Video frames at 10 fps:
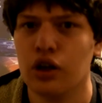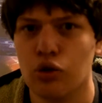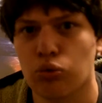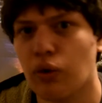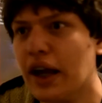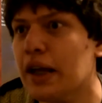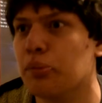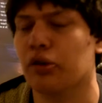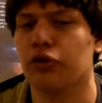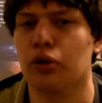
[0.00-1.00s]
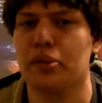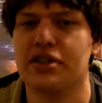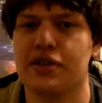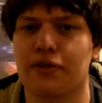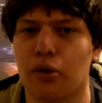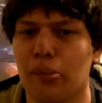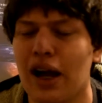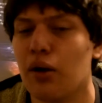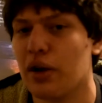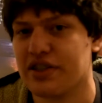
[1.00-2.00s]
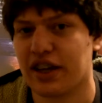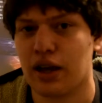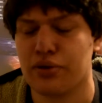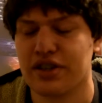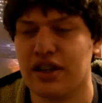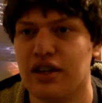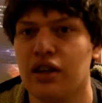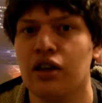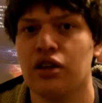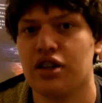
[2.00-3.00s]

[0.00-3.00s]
Great performances from Maya Wasikowski,